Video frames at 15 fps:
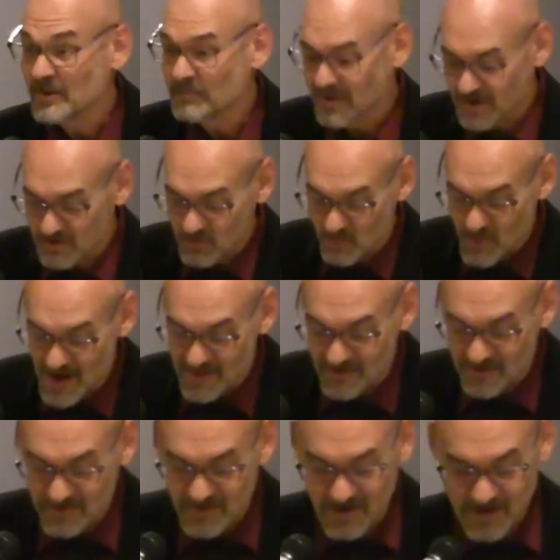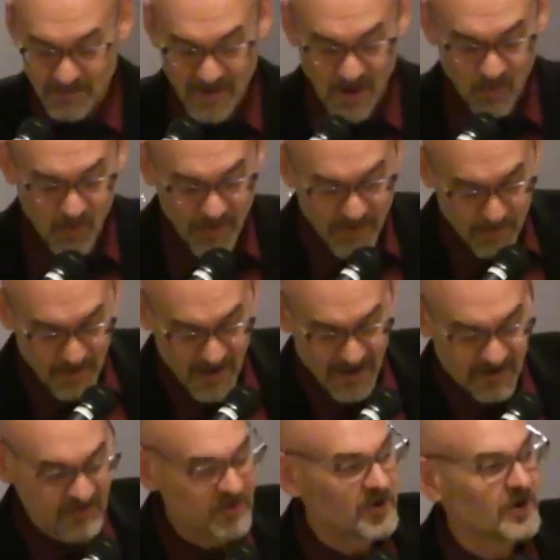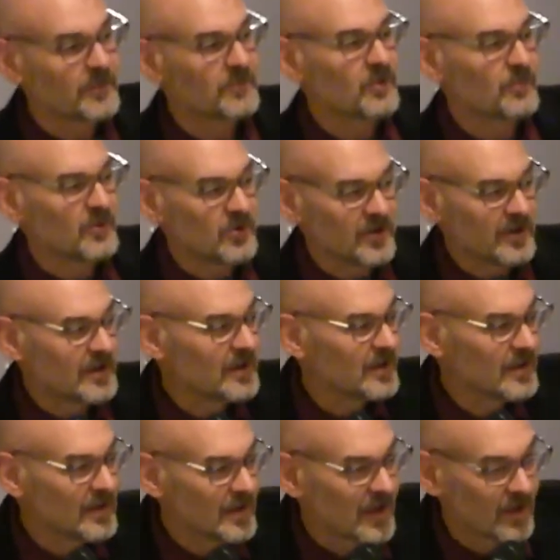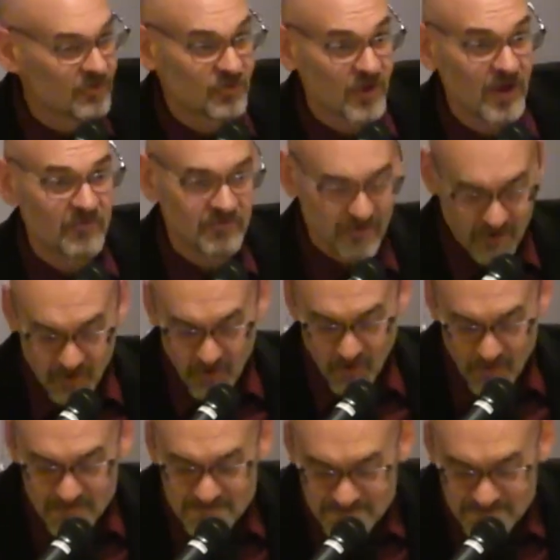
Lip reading: but rather think about what the Planetarium community has done for you.